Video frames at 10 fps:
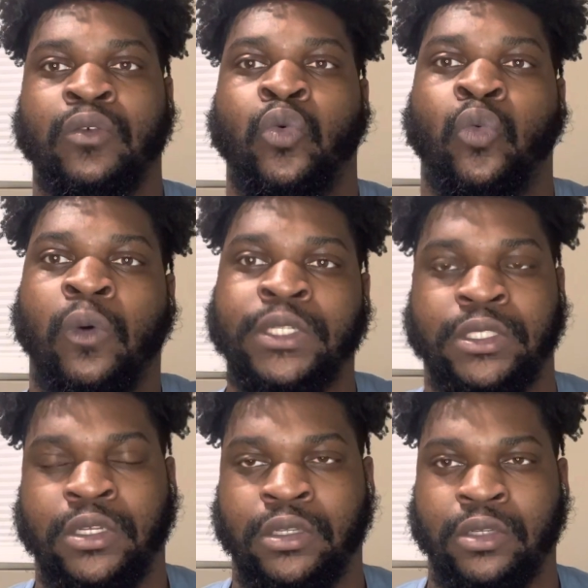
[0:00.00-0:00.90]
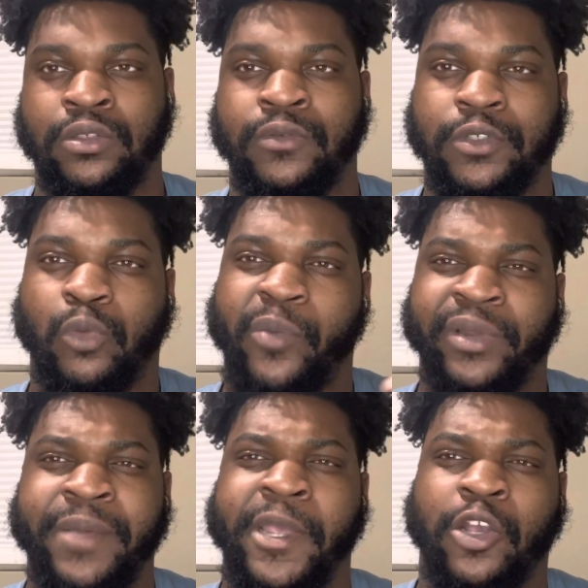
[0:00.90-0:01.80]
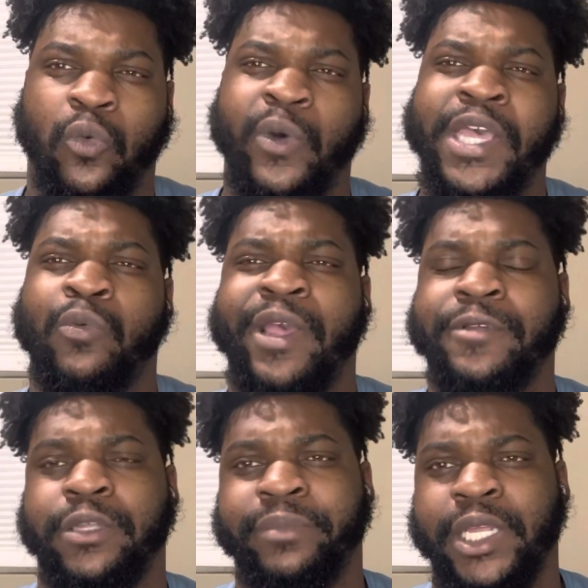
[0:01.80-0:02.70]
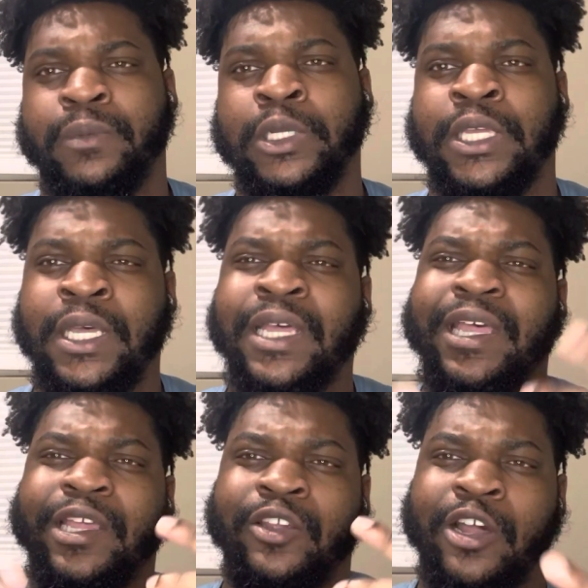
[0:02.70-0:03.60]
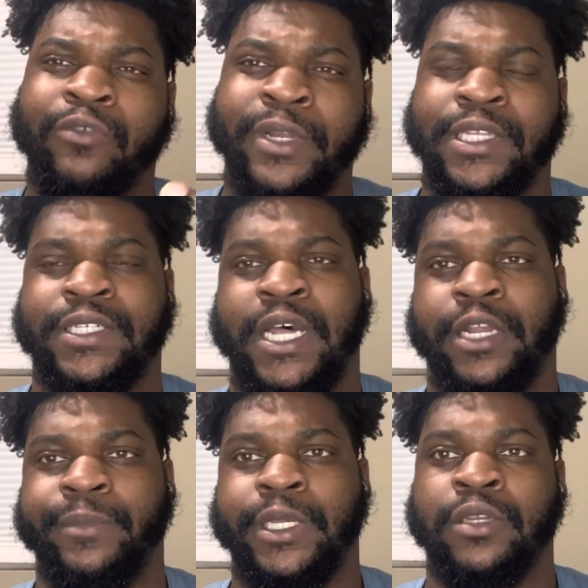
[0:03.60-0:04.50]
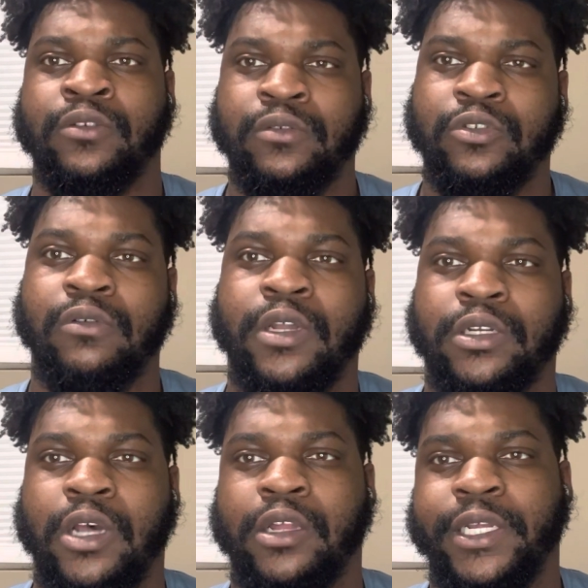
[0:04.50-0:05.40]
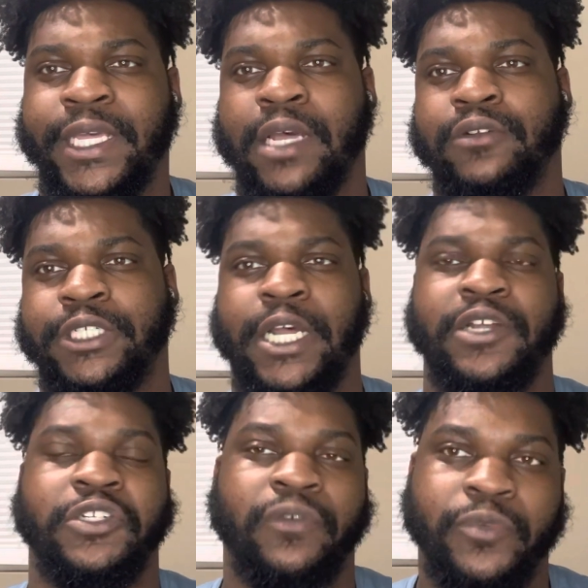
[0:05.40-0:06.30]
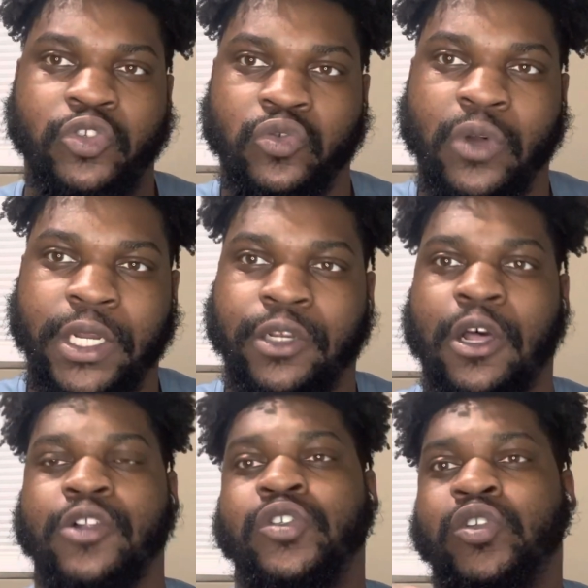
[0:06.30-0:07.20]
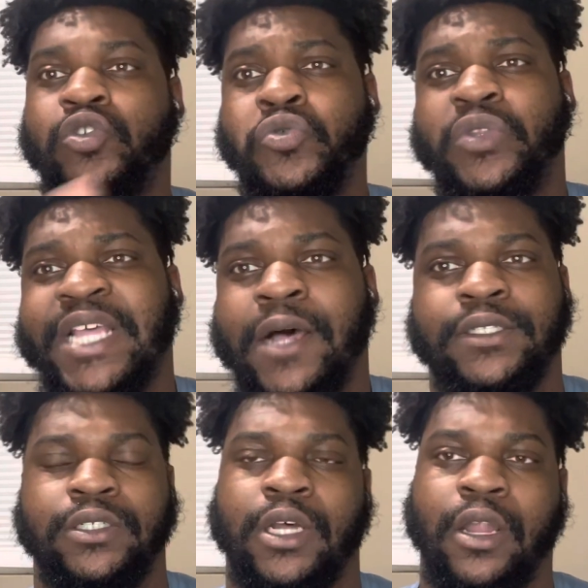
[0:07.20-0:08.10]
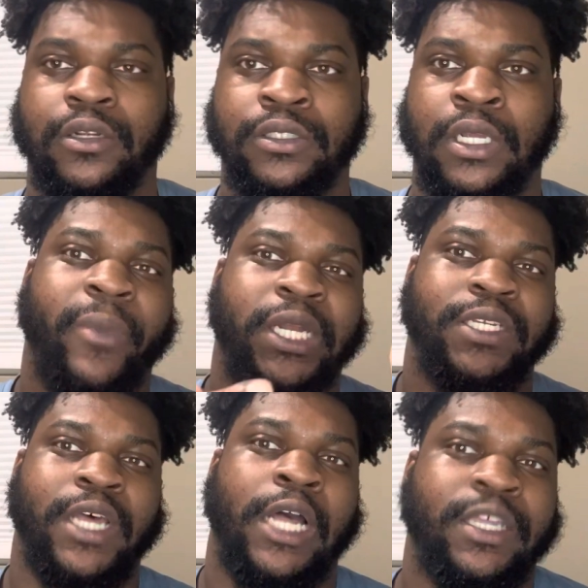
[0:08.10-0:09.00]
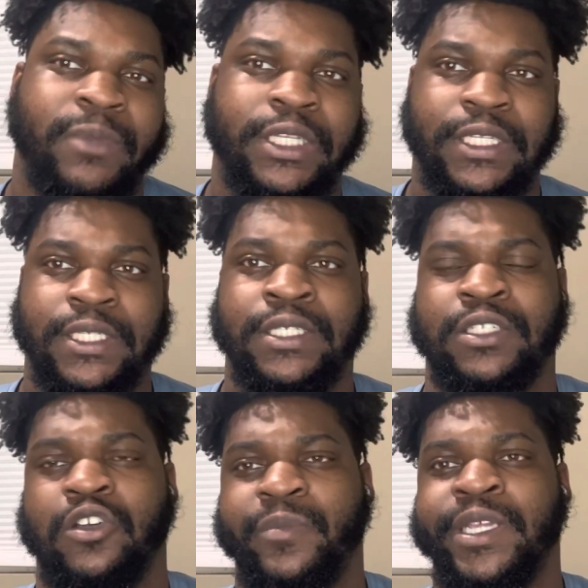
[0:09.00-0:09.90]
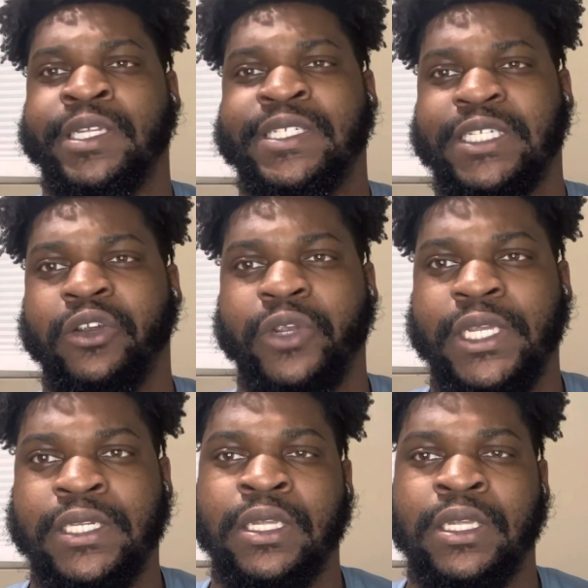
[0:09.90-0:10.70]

What's good, YouTube? It's your boy Playmaker Way with the playbook. Y'all read the title, man. $200 account challenge from $200 to $2,000. About to document this. It's gonna be a series.